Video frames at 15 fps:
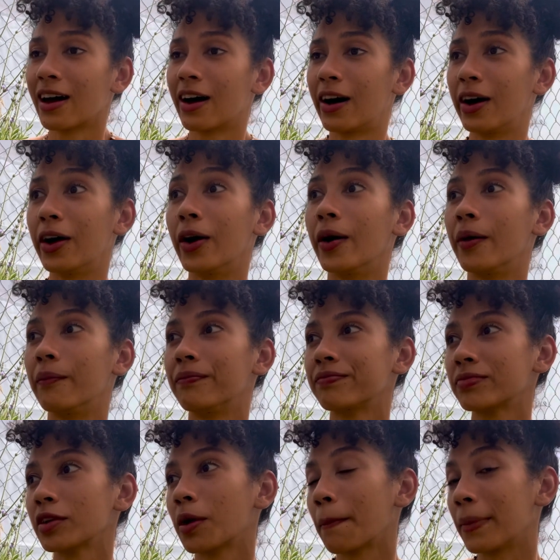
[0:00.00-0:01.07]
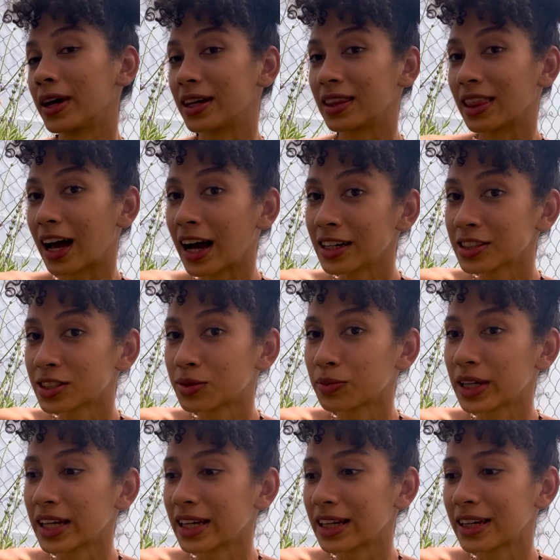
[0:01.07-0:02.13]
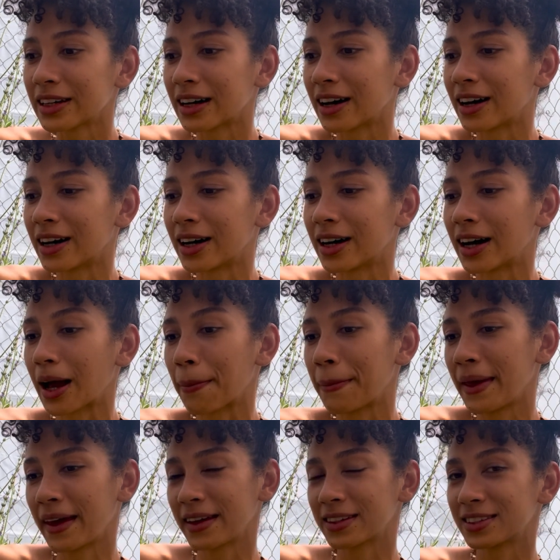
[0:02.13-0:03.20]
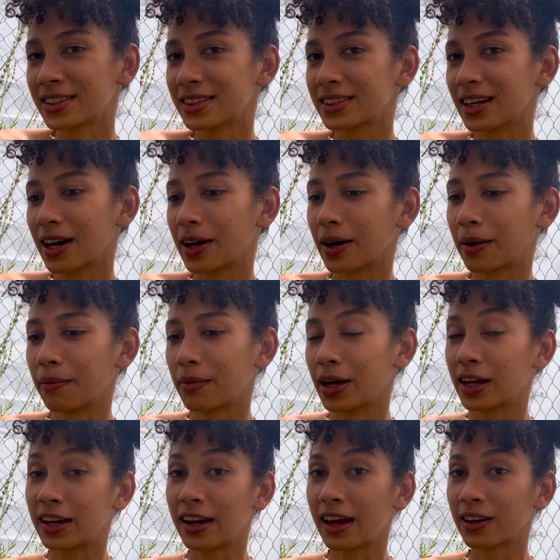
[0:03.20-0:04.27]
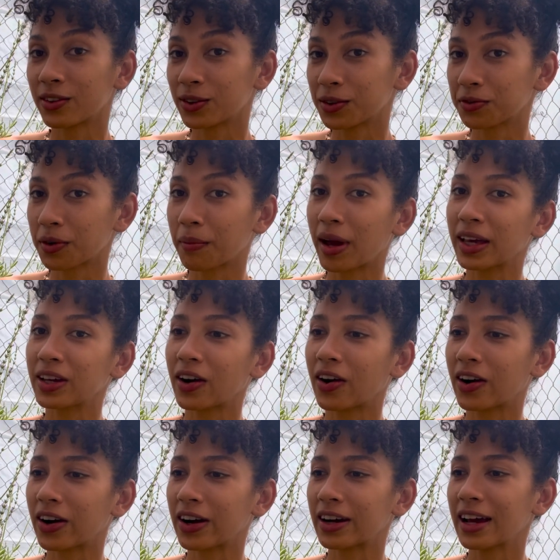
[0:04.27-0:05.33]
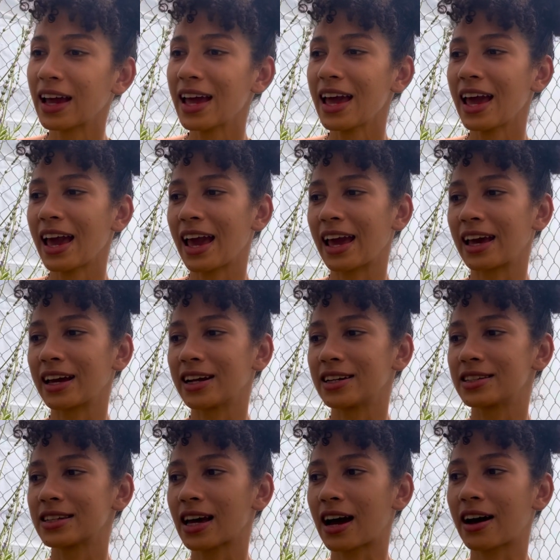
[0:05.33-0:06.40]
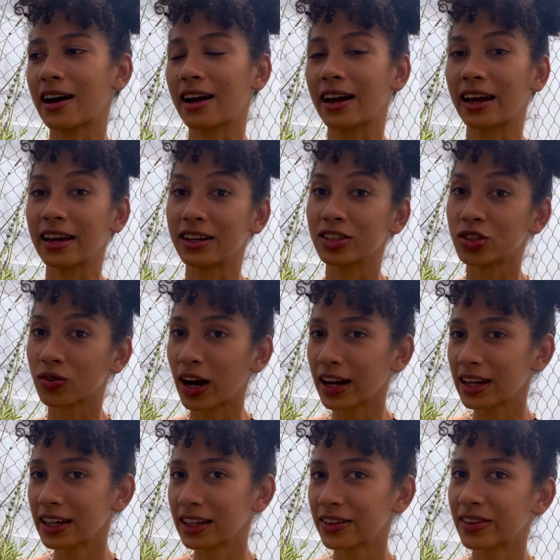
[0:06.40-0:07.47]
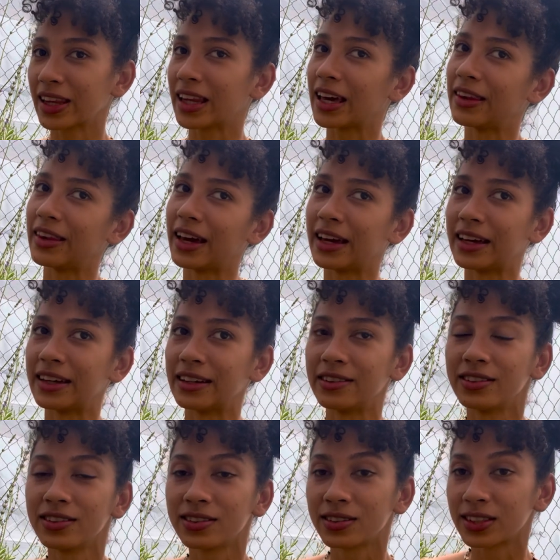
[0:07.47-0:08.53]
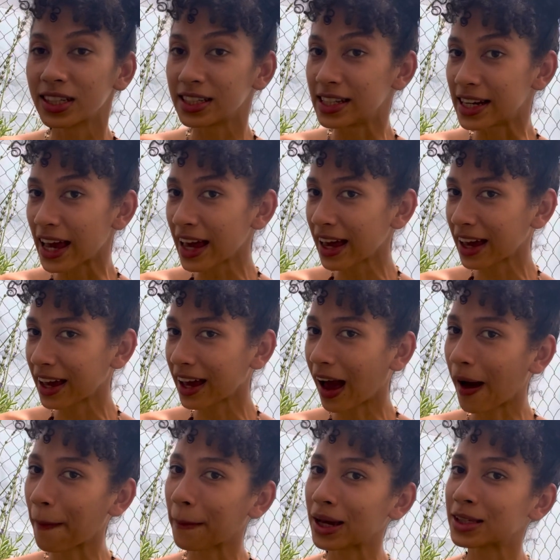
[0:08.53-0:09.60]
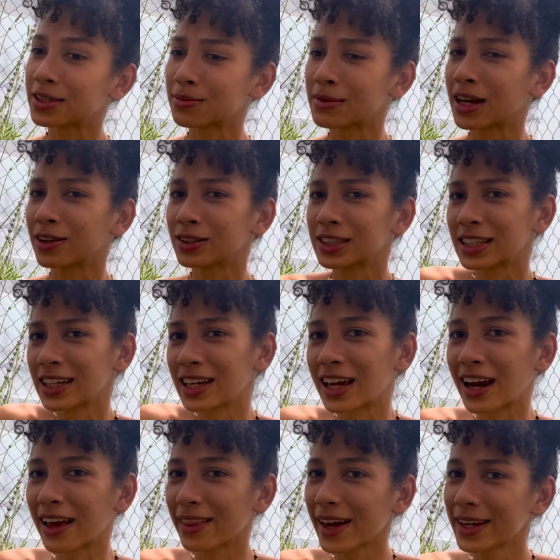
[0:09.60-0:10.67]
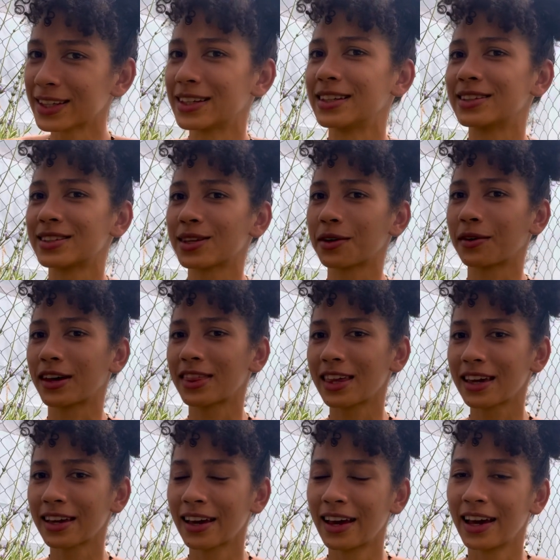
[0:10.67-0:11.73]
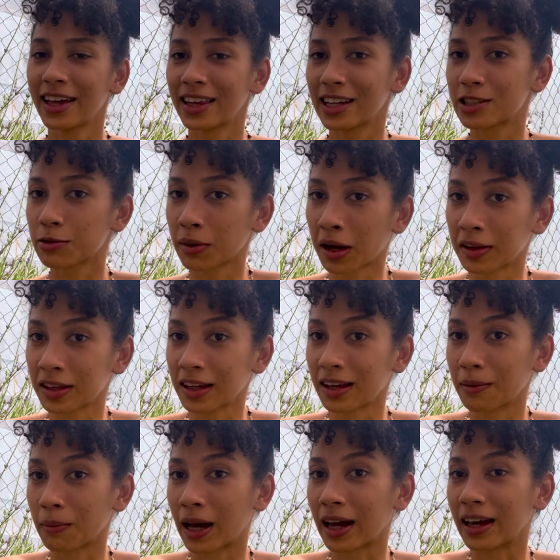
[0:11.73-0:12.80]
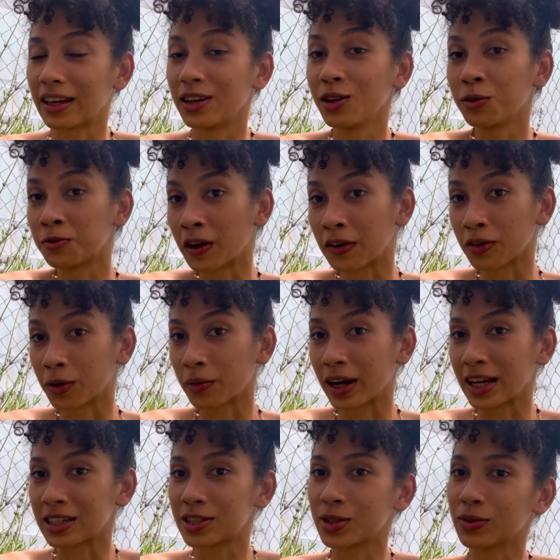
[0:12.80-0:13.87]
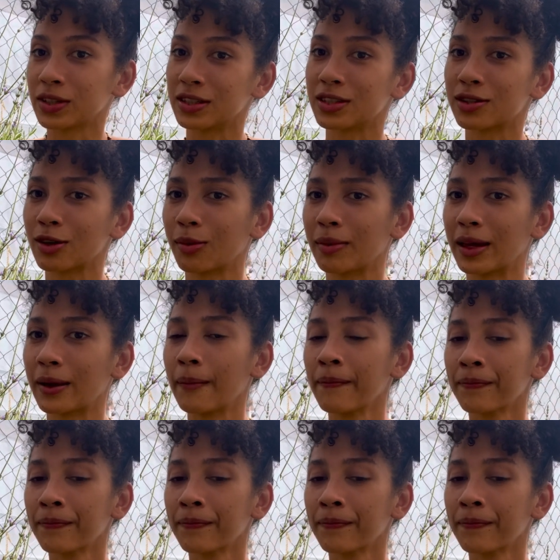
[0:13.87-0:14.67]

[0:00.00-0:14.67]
But last week I picked some nettle from my yard and I dried it, and then today I made some nettle tea and I liked it. So I think that's probably my new favorite way to consume it.